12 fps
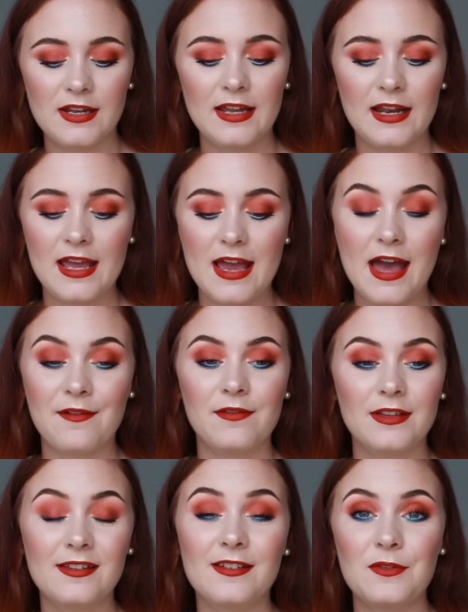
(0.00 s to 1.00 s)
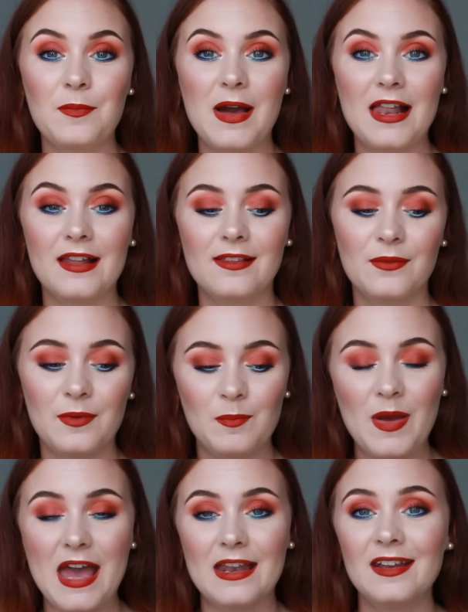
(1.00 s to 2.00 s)
and then I have 2 palettes with
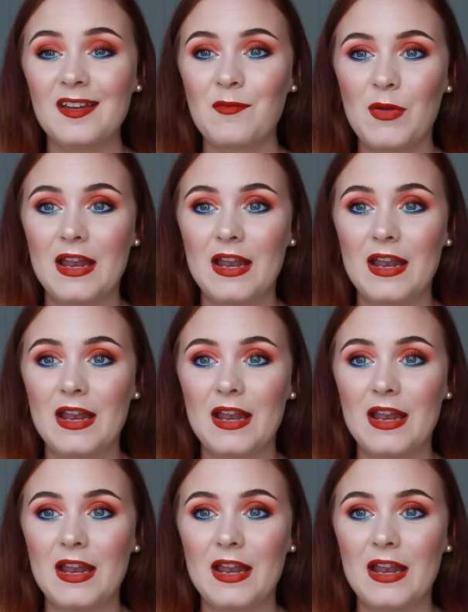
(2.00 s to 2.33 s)
pan in them,